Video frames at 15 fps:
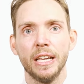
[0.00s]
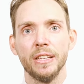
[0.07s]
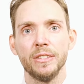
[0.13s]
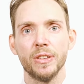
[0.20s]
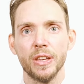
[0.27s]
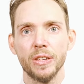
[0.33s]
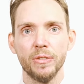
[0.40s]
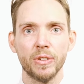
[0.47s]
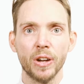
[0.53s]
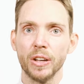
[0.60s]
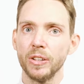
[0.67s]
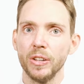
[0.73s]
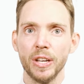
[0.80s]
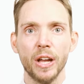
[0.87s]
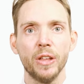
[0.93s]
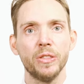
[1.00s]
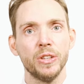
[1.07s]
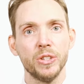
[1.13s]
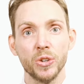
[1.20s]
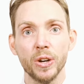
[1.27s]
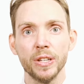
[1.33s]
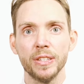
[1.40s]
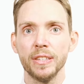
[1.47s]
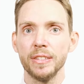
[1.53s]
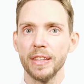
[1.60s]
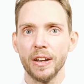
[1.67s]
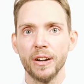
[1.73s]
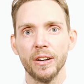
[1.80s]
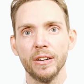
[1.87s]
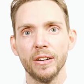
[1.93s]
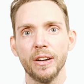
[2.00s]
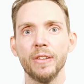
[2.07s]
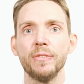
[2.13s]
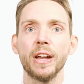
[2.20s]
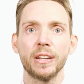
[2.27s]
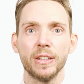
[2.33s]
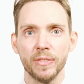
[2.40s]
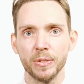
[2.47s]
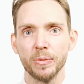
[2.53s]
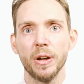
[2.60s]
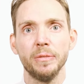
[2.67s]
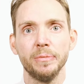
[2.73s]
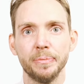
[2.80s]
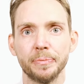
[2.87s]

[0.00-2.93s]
so that you've got good, healthy choices that are effective as well.